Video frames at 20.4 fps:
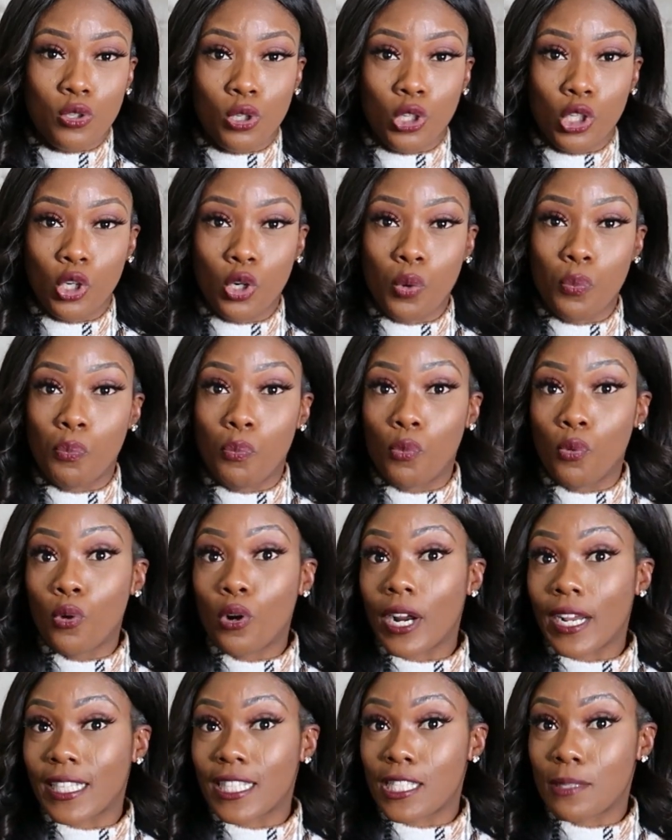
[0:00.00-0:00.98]
to look
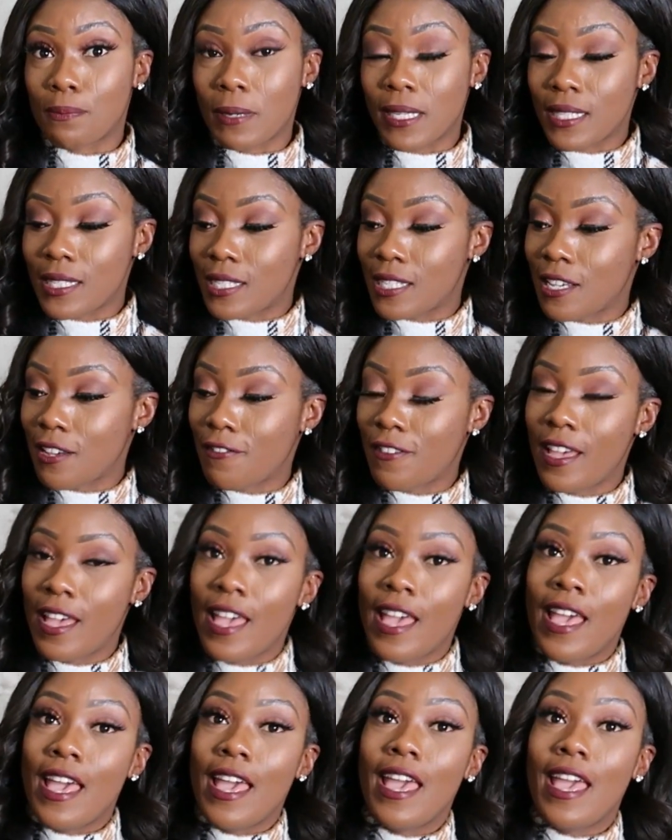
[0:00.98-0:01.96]
more expensive
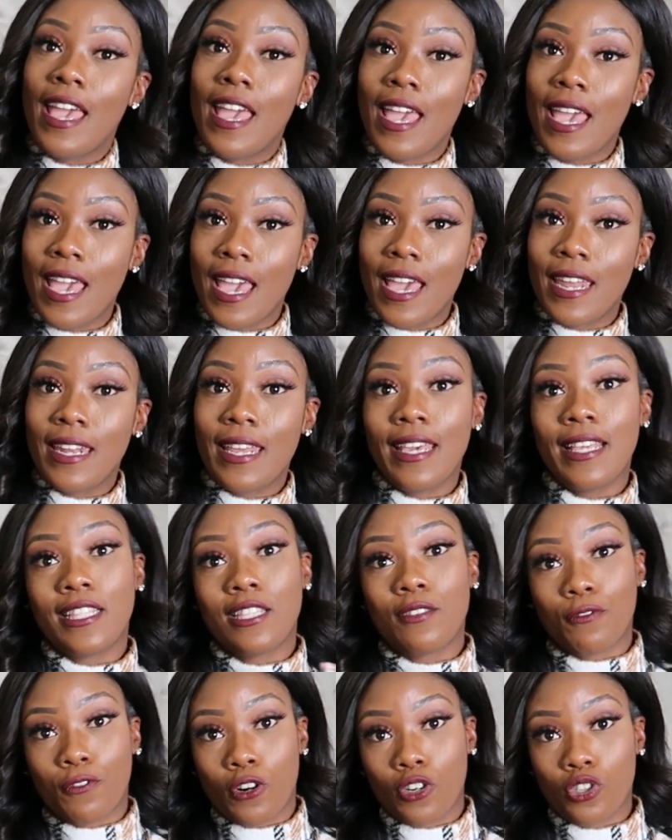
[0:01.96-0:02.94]
and
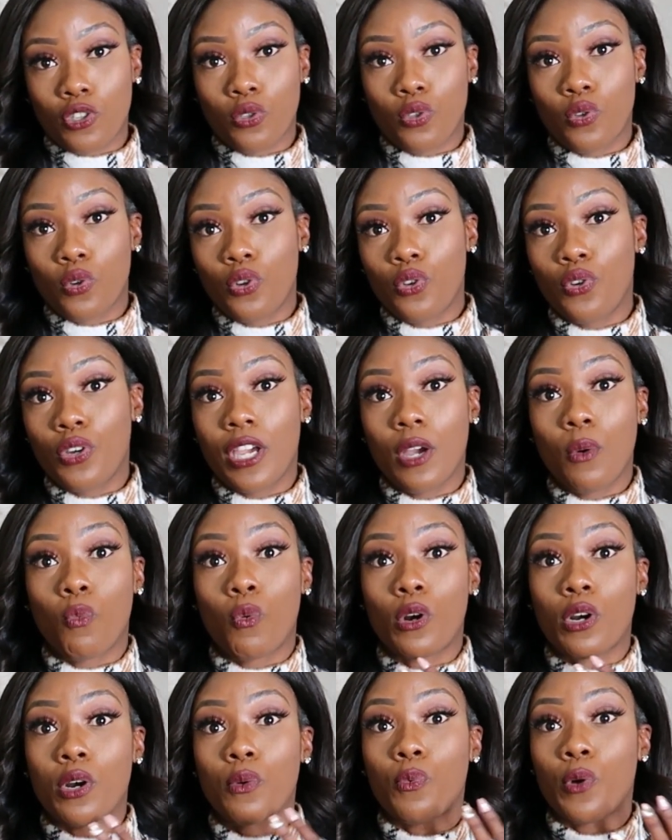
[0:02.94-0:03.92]
it's versatile. You can
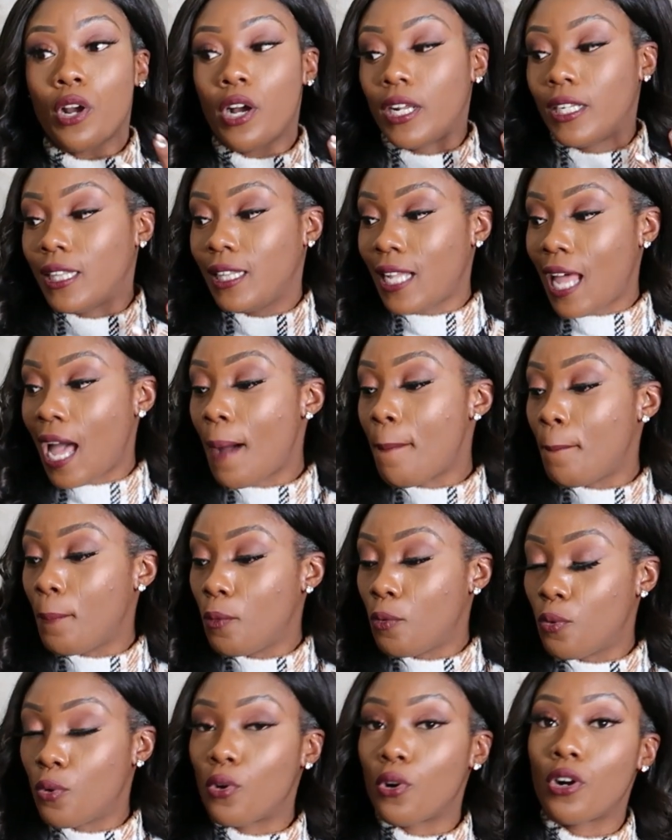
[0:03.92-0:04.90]
wear it with a lot
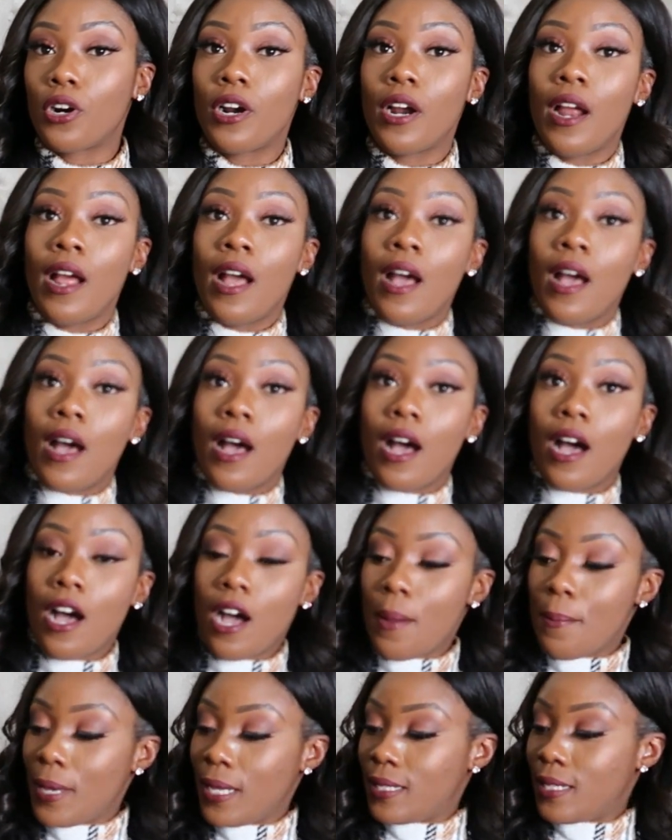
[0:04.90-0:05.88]
more.
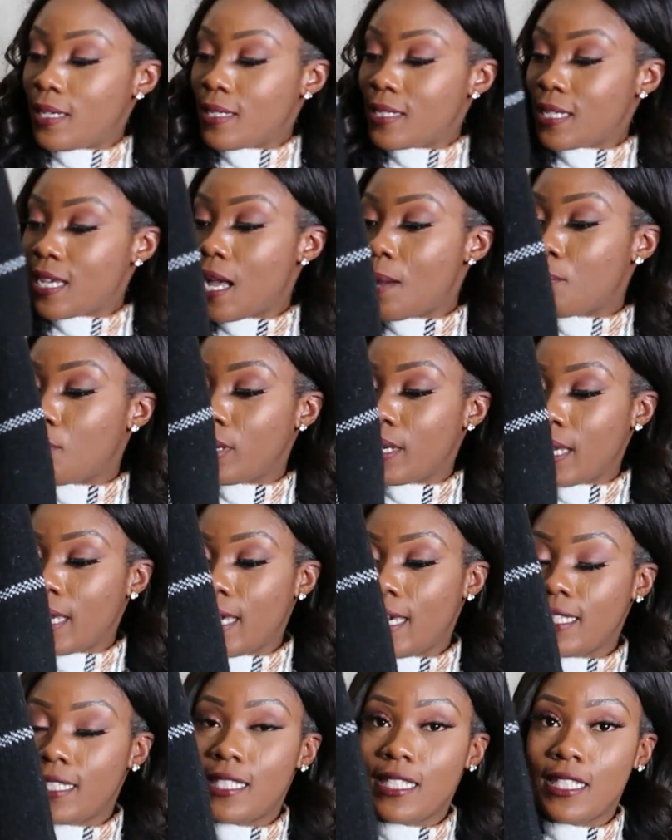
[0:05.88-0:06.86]
It does come with
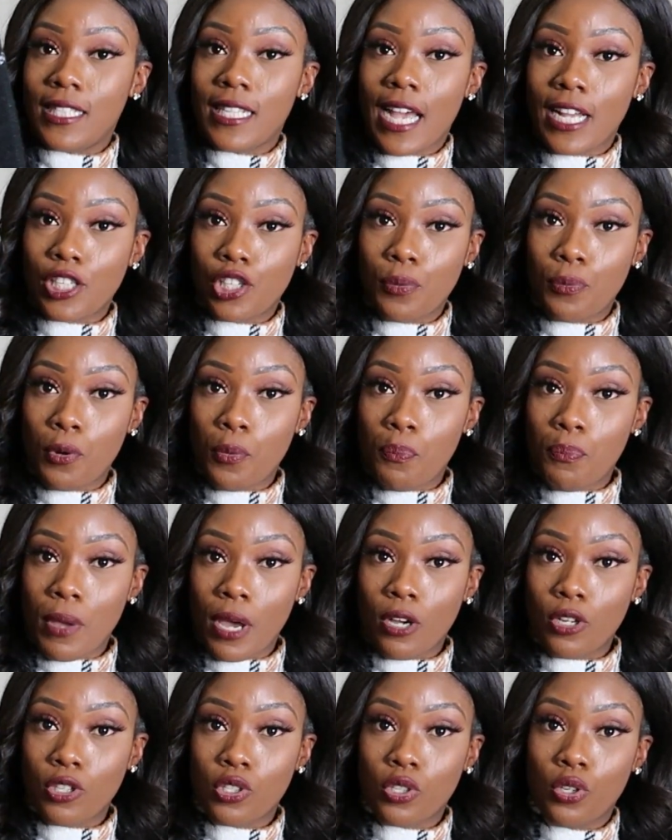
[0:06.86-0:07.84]
a detachable
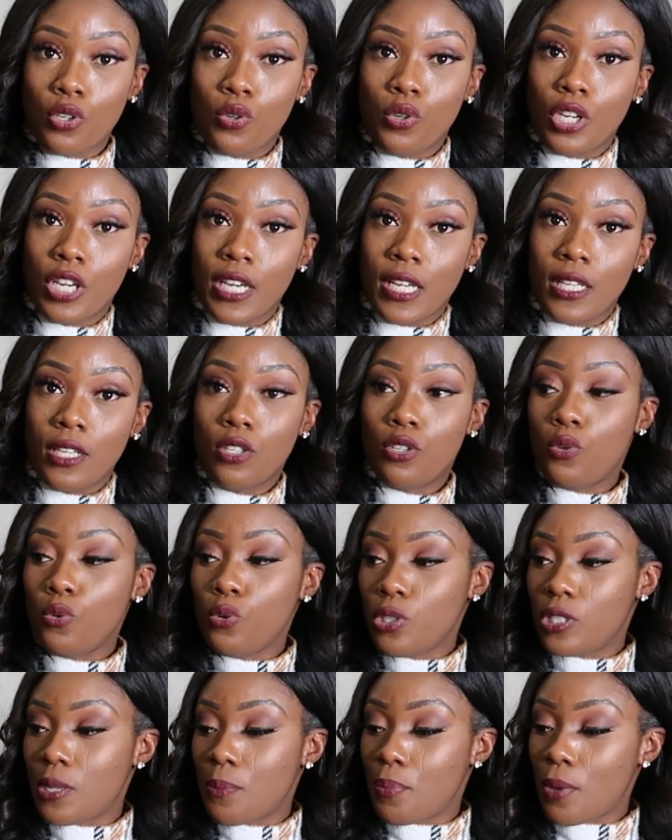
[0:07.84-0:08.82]
belt, so you can
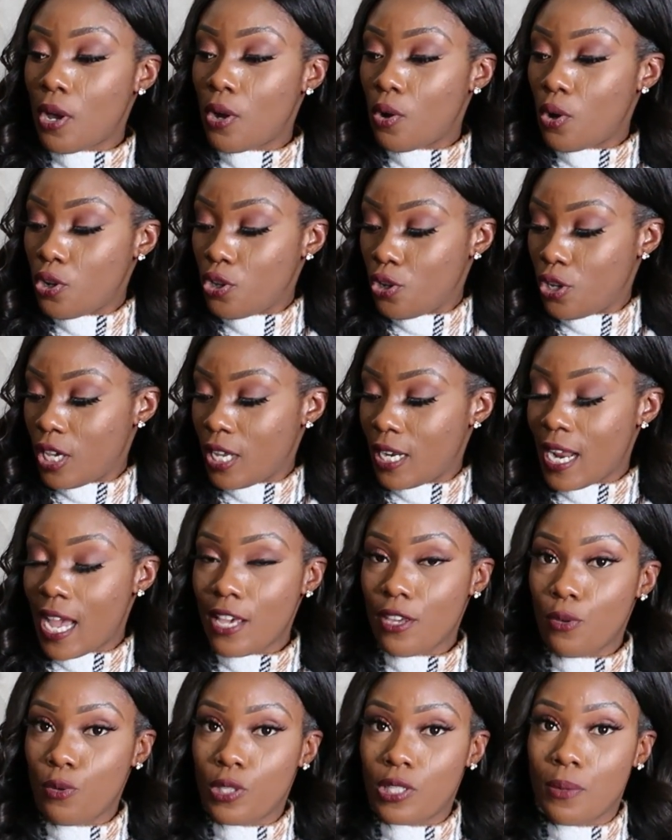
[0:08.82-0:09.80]
use the belt or you
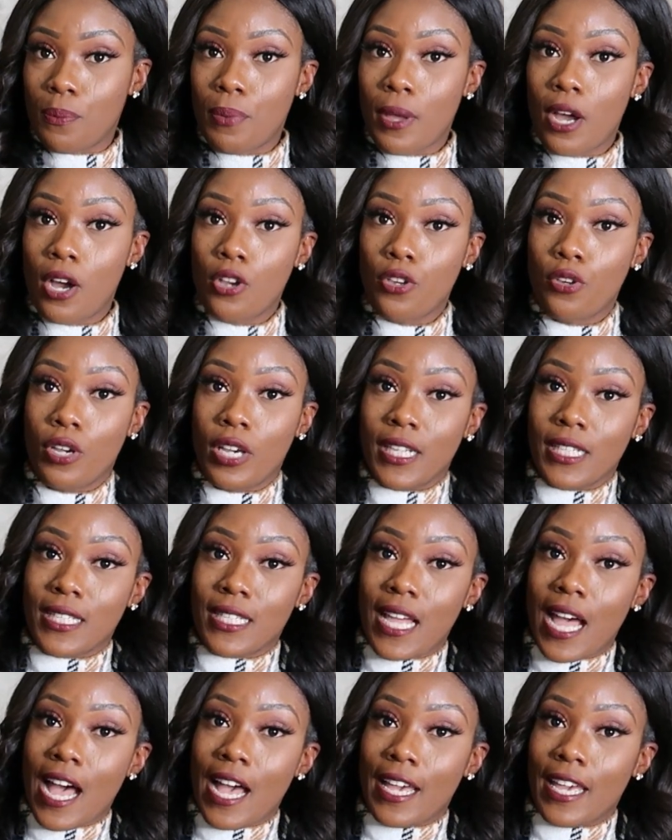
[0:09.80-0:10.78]
cannot use the belt. You can
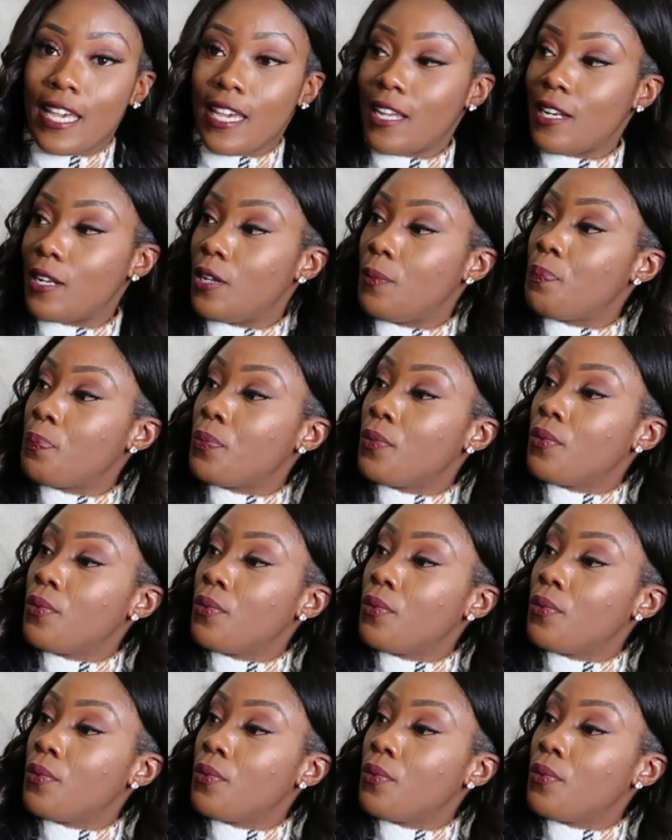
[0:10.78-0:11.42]
tie it